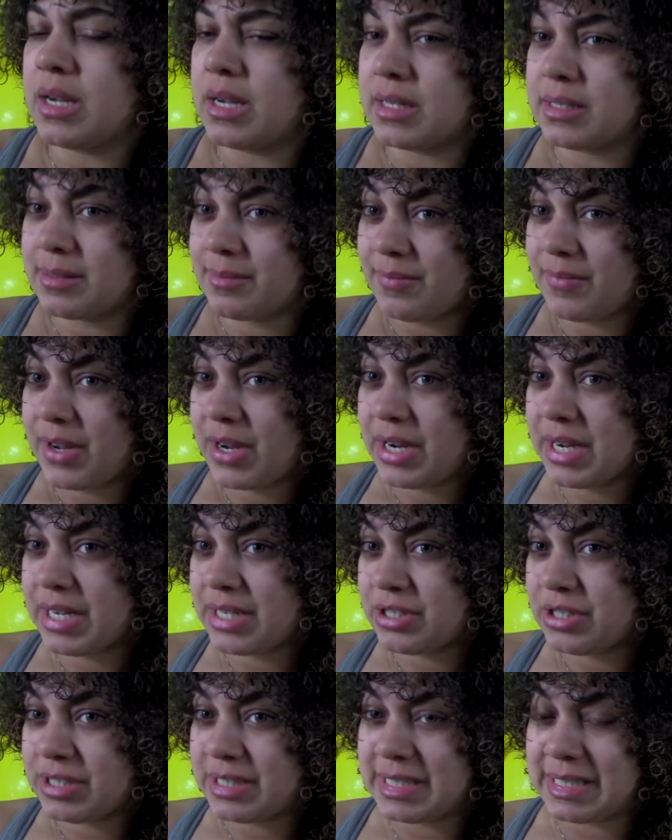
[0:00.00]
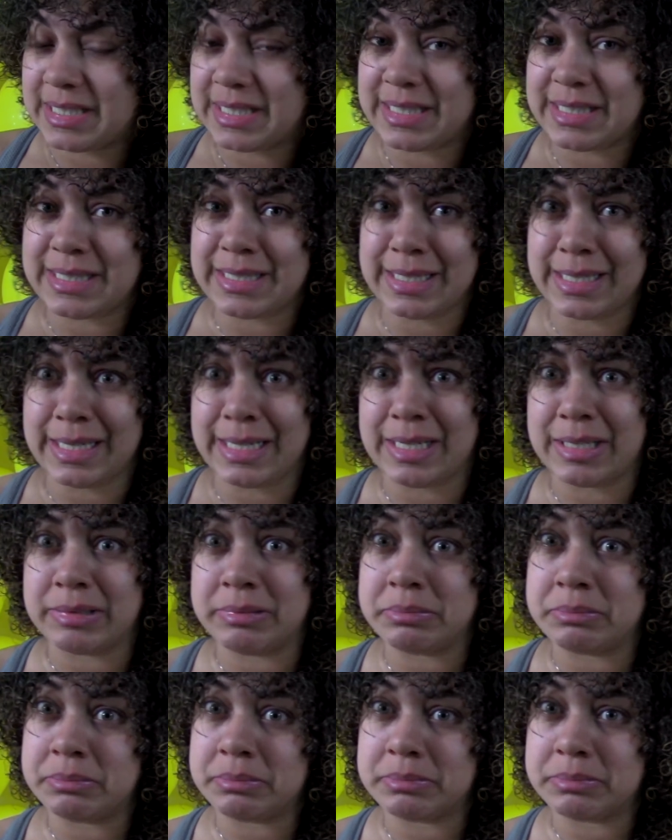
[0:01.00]
I'm very interested to see.
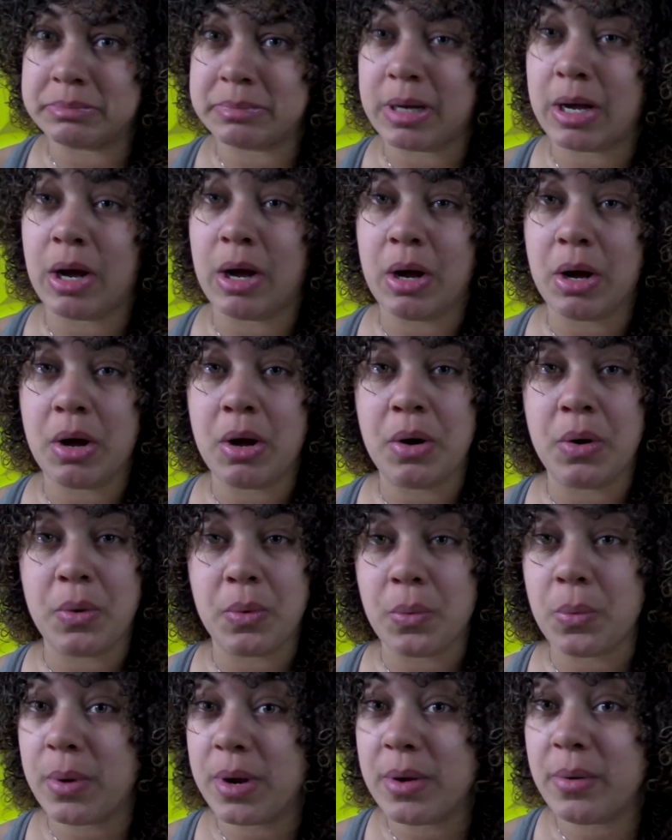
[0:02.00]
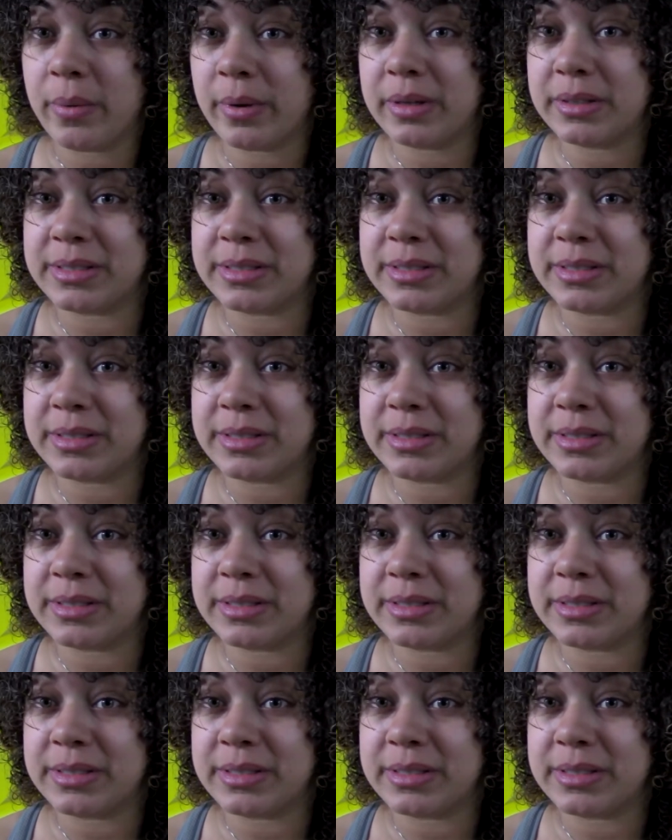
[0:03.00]
We will